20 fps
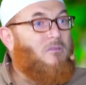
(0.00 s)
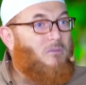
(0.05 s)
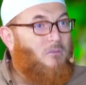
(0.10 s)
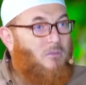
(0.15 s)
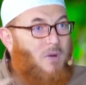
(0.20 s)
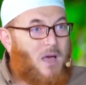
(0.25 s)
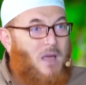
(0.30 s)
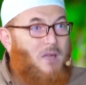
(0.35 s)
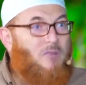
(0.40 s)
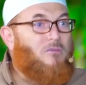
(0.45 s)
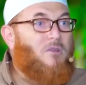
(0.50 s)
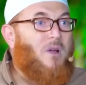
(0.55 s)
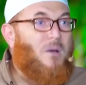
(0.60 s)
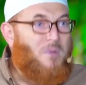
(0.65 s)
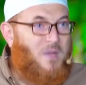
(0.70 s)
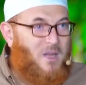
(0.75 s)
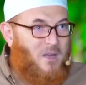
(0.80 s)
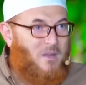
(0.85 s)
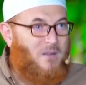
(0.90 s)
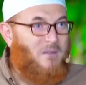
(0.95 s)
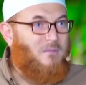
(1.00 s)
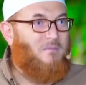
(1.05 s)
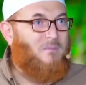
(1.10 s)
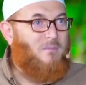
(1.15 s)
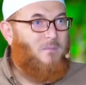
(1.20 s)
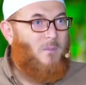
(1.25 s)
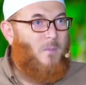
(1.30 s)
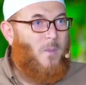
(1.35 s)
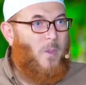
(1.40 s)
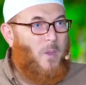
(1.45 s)
while rubbing,
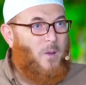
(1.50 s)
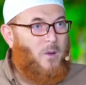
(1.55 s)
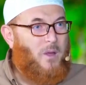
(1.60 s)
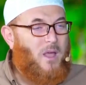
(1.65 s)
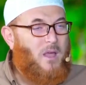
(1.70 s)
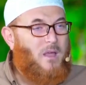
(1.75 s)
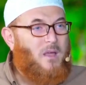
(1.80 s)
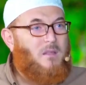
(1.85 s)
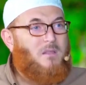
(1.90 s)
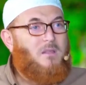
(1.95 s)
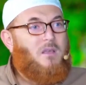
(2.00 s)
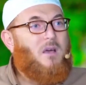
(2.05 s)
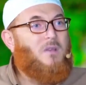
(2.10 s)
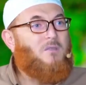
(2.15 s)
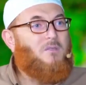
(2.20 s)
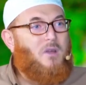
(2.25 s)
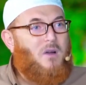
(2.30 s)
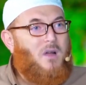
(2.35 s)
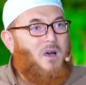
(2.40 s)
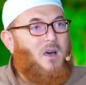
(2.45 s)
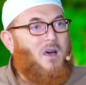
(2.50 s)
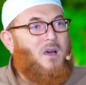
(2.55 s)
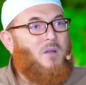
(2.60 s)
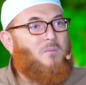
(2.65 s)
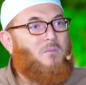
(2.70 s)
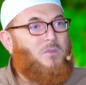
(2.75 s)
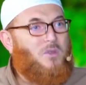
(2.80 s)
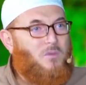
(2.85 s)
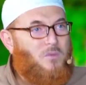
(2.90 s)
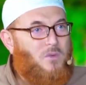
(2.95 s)
okay, the
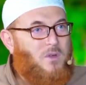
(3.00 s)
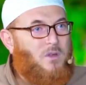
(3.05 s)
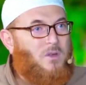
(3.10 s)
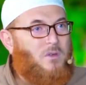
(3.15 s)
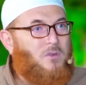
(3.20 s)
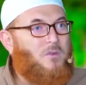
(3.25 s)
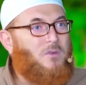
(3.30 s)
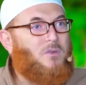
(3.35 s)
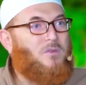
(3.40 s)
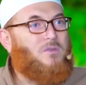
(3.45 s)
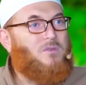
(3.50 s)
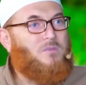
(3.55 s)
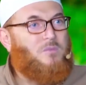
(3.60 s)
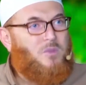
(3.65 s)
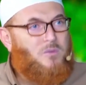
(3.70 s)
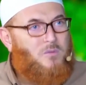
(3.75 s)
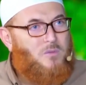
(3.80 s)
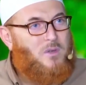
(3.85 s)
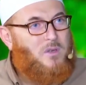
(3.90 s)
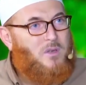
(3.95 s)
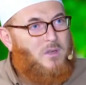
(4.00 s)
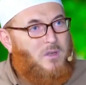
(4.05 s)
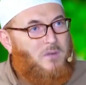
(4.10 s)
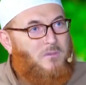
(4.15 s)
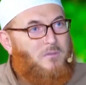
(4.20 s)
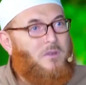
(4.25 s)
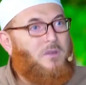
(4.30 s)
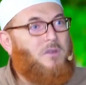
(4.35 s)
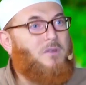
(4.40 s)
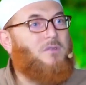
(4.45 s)
underarm between the toes, between the
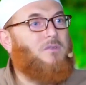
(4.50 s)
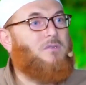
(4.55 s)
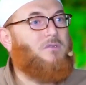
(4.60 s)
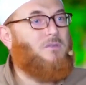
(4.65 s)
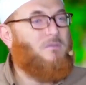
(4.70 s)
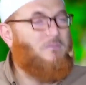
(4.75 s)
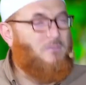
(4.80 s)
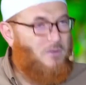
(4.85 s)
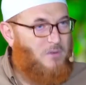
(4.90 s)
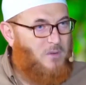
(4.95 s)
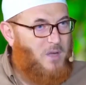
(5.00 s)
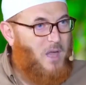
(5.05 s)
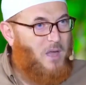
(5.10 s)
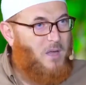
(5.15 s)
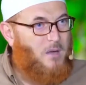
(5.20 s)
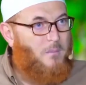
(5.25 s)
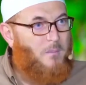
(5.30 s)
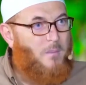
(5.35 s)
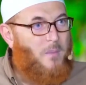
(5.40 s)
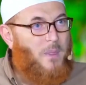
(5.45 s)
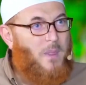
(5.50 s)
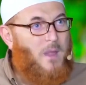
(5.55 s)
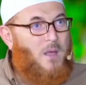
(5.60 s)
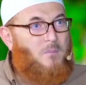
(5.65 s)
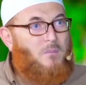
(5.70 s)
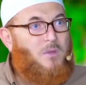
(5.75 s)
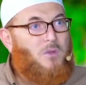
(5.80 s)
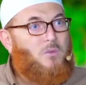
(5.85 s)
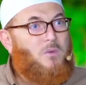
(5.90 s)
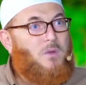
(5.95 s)
fingers, okay,
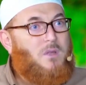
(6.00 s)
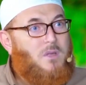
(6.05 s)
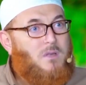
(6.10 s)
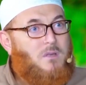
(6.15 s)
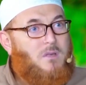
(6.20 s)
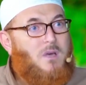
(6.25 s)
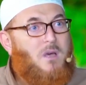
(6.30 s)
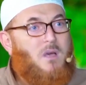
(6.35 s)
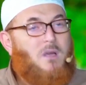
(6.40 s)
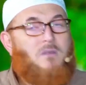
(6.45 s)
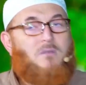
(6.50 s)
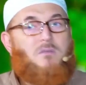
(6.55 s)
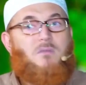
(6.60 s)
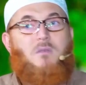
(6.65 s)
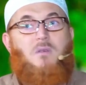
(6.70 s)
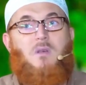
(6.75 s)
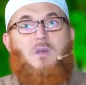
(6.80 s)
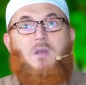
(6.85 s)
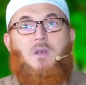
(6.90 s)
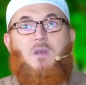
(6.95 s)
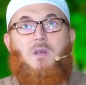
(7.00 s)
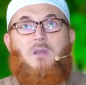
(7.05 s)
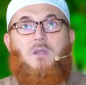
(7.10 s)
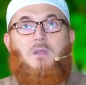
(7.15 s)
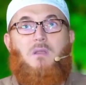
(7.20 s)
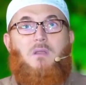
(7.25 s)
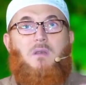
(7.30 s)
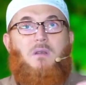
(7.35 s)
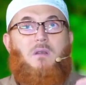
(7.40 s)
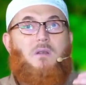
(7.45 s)
between the thighs,
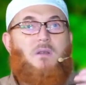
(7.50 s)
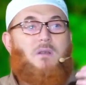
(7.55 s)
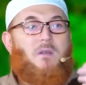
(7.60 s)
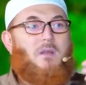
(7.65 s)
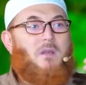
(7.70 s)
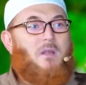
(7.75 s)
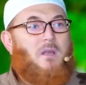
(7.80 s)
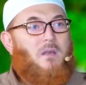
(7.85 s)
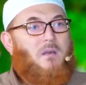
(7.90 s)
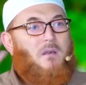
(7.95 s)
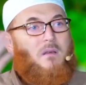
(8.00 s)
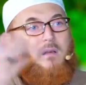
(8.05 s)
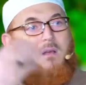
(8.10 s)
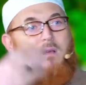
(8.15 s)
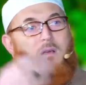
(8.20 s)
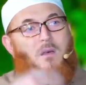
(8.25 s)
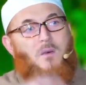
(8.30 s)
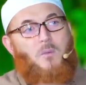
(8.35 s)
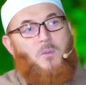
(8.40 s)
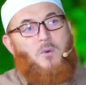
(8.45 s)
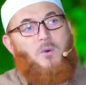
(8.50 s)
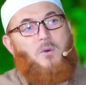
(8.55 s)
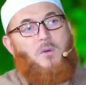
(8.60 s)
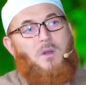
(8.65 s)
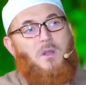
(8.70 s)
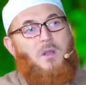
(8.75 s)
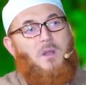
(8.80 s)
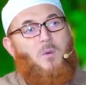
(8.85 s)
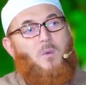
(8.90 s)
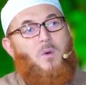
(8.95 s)
then uh,
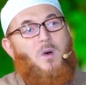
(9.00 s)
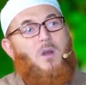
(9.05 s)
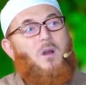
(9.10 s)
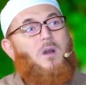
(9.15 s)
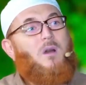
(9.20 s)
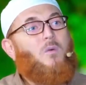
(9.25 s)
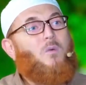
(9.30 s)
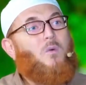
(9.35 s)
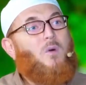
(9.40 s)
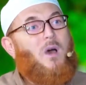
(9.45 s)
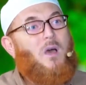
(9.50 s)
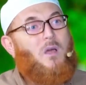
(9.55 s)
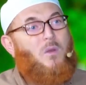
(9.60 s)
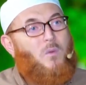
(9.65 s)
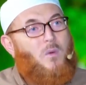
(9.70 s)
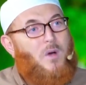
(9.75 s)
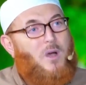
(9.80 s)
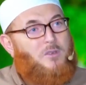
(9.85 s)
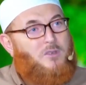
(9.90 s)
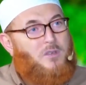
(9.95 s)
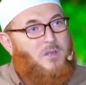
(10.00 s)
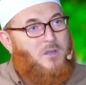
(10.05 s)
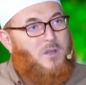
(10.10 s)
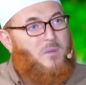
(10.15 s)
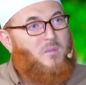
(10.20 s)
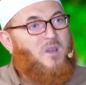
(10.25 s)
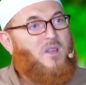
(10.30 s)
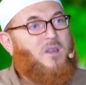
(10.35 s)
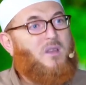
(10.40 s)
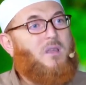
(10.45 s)
pouring the water while washing
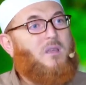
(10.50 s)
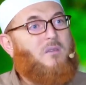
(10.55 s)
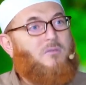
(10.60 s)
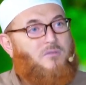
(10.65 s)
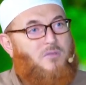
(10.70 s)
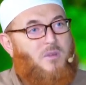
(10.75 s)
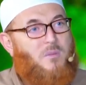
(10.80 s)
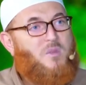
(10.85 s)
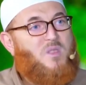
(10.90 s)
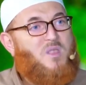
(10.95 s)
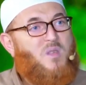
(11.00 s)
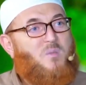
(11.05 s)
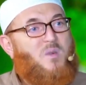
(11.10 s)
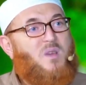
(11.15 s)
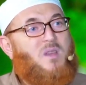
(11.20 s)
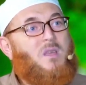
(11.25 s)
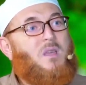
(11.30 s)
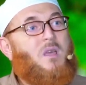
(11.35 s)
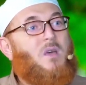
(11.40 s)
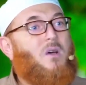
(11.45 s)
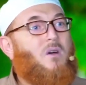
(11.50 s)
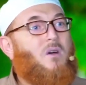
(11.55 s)
the body and rubbing the body